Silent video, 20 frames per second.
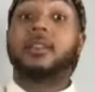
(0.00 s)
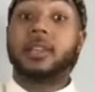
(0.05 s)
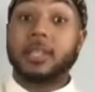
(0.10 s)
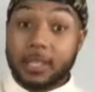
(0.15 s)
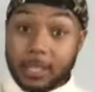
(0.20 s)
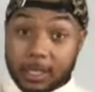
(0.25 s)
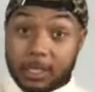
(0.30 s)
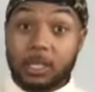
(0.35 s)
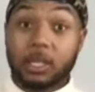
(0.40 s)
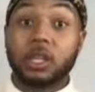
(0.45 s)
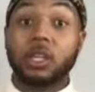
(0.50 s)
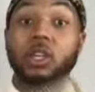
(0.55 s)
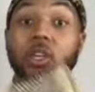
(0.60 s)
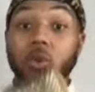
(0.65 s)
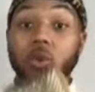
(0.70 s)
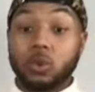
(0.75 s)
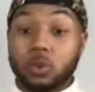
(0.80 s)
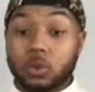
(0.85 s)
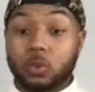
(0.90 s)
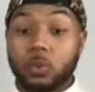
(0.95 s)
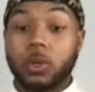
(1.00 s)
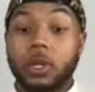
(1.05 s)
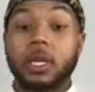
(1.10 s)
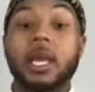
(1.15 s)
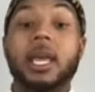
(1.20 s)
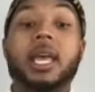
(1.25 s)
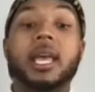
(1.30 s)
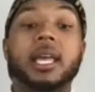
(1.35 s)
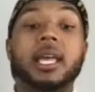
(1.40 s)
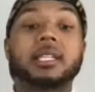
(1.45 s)
this is a huge one.
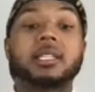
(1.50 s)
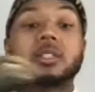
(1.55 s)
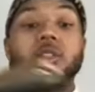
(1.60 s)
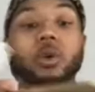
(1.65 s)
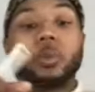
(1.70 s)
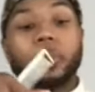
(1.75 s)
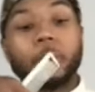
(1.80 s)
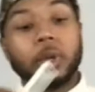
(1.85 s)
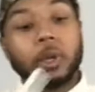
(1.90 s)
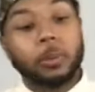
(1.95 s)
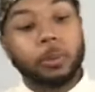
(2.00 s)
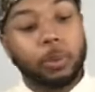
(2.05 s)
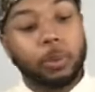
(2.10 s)
It's super